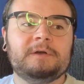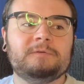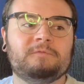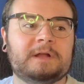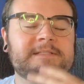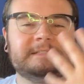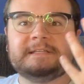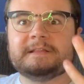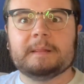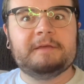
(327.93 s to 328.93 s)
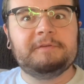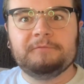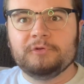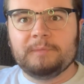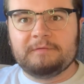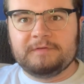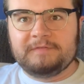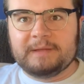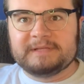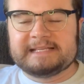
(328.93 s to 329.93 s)
runs into the living room of the
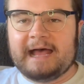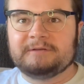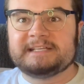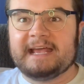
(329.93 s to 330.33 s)
family's house,